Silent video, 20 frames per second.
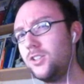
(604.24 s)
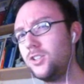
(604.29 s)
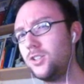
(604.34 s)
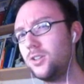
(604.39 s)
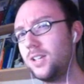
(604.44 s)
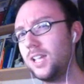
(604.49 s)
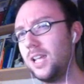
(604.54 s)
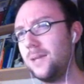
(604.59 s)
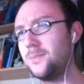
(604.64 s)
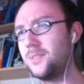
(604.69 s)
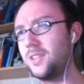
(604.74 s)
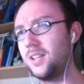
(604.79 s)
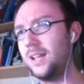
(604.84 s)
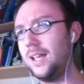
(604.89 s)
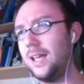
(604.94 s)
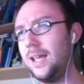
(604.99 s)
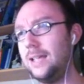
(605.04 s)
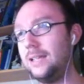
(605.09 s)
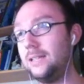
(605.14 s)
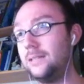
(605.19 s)
I enjoy games that
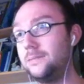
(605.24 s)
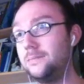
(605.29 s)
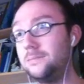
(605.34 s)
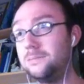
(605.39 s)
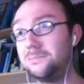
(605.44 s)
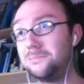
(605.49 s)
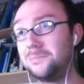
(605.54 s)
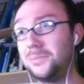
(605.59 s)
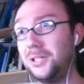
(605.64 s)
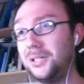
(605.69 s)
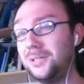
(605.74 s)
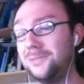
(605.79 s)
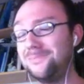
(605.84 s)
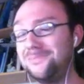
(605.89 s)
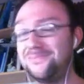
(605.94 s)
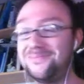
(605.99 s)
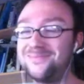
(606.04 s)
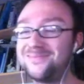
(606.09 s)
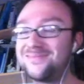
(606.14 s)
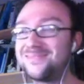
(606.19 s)
I hate, but
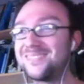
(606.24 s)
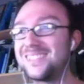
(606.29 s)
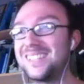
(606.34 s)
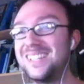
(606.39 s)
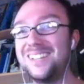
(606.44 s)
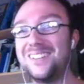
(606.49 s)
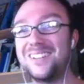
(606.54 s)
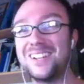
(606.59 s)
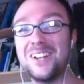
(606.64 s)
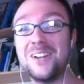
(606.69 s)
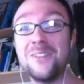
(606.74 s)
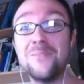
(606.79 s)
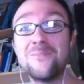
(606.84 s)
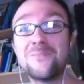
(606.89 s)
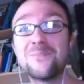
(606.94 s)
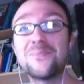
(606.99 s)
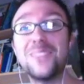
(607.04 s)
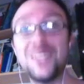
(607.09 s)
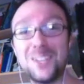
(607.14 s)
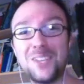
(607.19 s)
there we go.
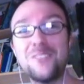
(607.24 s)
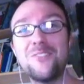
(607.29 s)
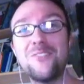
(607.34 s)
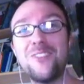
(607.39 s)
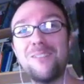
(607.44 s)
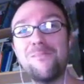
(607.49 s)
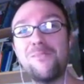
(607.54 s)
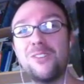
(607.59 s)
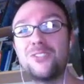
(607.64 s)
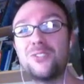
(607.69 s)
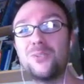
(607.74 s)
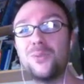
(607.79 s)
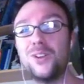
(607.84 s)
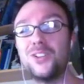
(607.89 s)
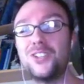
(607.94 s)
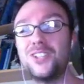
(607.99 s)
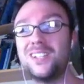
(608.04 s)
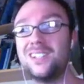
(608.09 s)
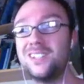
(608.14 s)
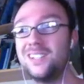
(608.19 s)
Thank you very much for
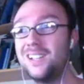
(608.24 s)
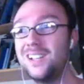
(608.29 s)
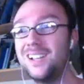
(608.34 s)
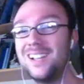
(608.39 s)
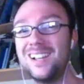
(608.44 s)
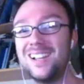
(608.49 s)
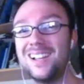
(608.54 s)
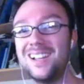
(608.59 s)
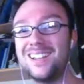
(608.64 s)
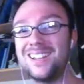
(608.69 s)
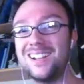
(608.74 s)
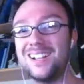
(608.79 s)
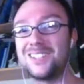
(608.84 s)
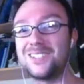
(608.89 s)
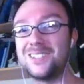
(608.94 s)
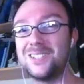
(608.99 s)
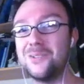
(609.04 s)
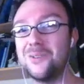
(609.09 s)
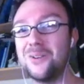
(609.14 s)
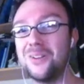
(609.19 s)
watching, and I'll
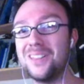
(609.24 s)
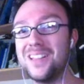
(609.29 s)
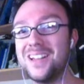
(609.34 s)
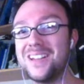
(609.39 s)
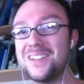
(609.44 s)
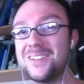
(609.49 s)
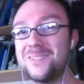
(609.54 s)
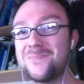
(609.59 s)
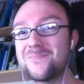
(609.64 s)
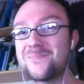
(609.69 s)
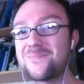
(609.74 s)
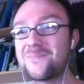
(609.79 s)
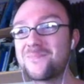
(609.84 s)
see you all later.